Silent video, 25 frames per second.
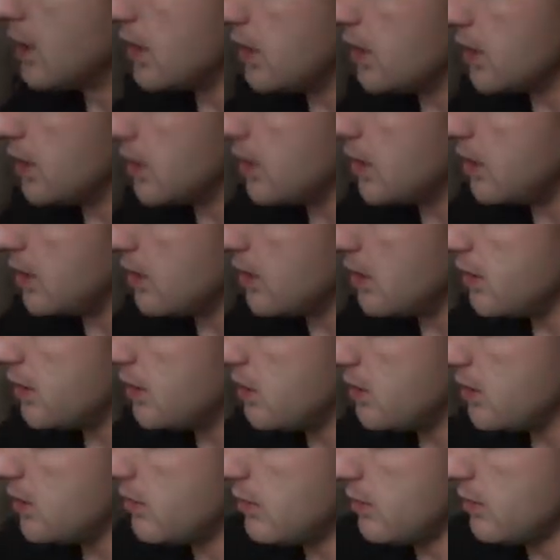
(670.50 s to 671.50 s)

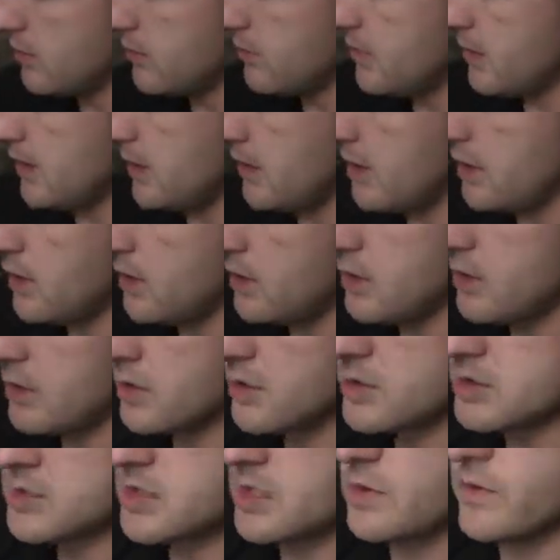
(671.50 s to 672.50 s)
And here it
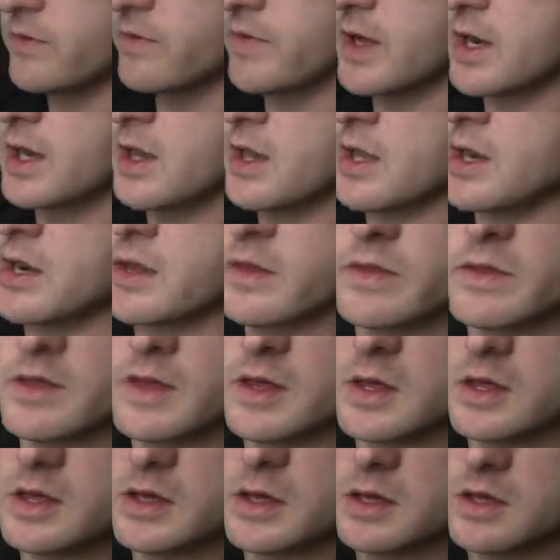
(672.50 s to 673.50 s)
looks like we've got a lot of
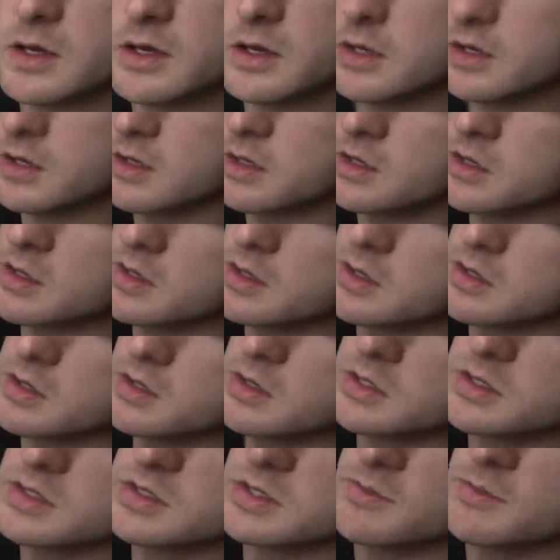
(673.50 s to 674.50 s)
the
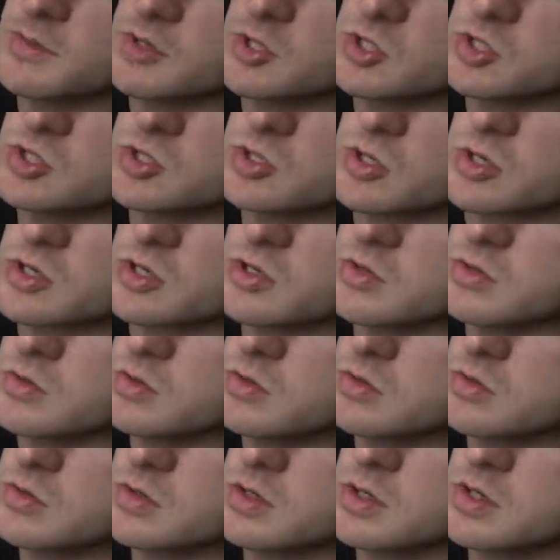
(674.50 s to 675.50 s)
some of the
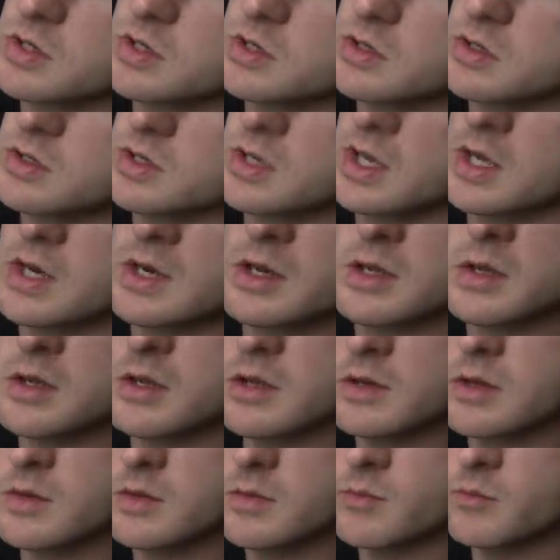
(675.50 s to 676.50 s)
drone kind
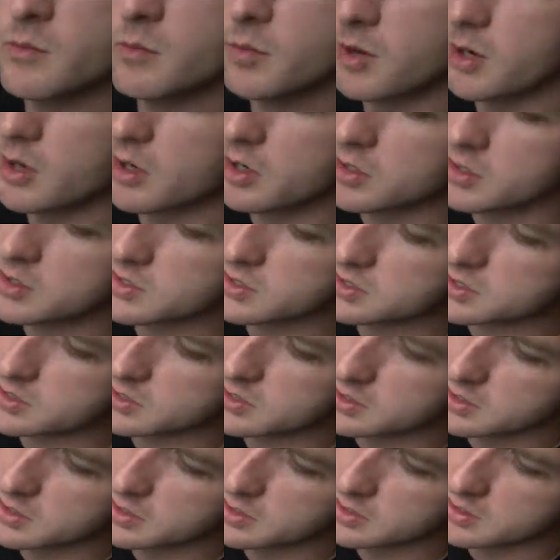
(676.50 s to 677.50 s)
of parts,
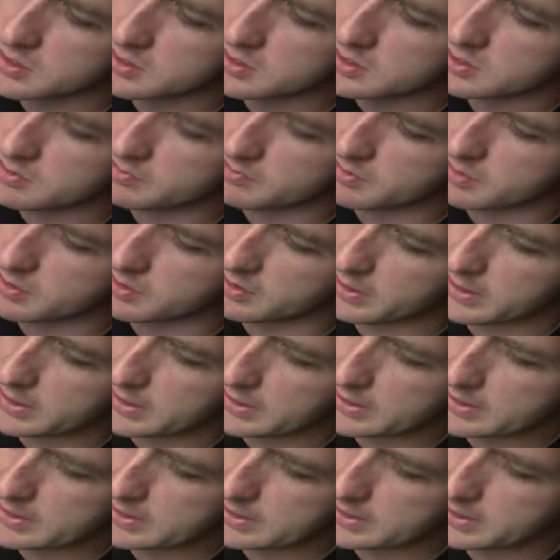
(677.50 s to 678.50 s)
some of the
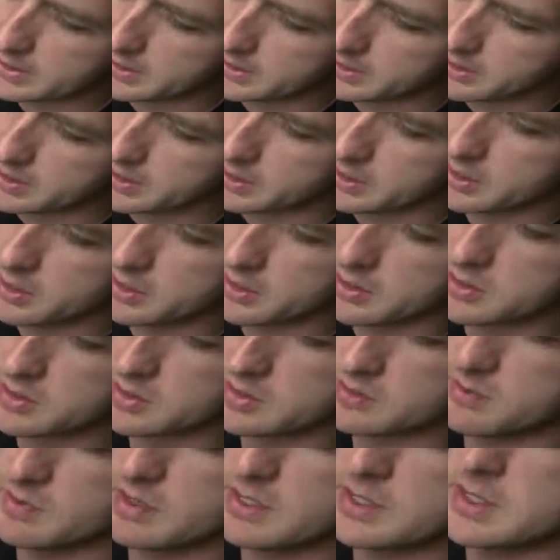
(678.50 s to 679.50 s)
landing gear,
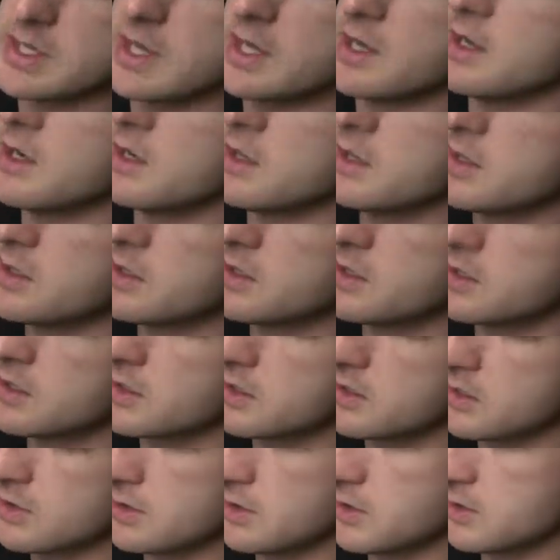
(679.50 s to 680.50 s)
some antenna.
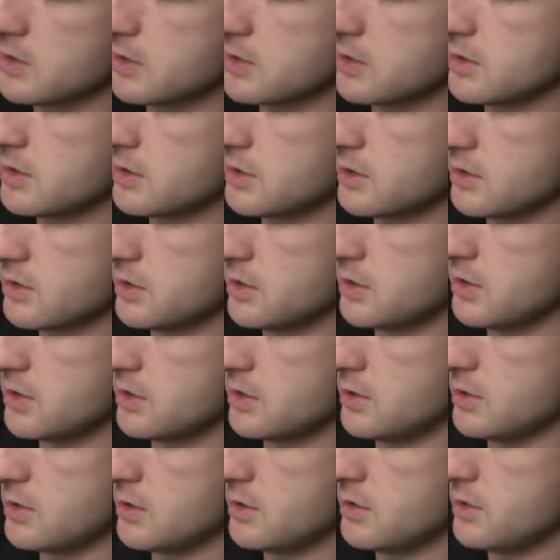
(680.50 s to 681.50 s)

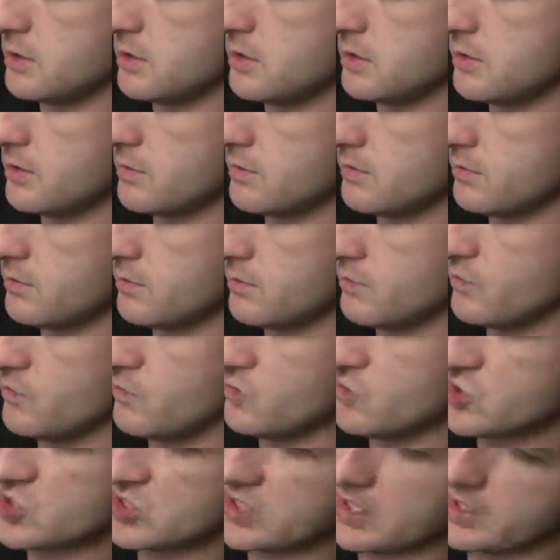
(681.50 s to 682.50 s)

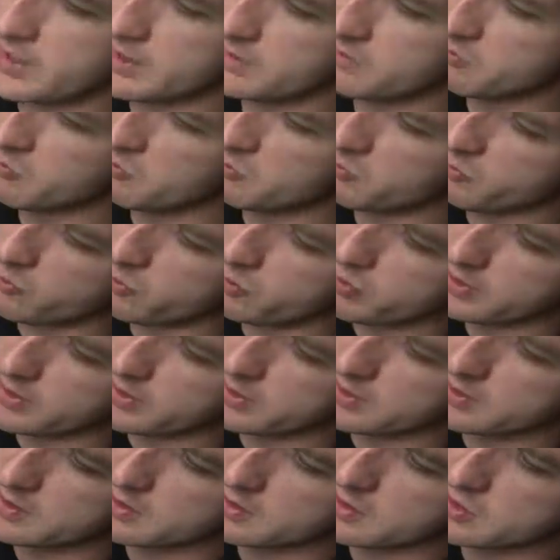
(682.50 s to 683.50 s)
So yeah, more
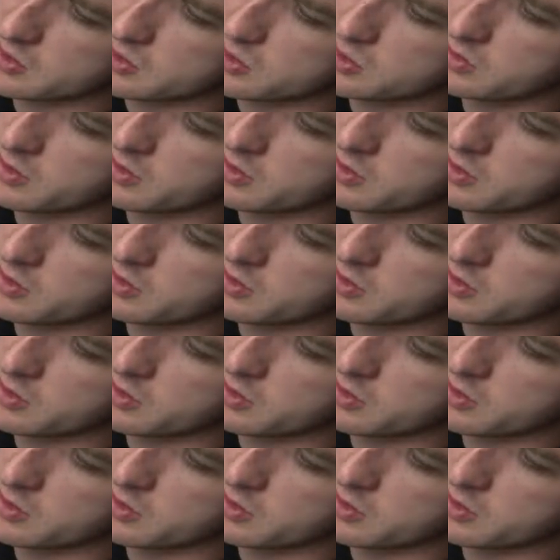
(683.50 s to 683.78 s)
like the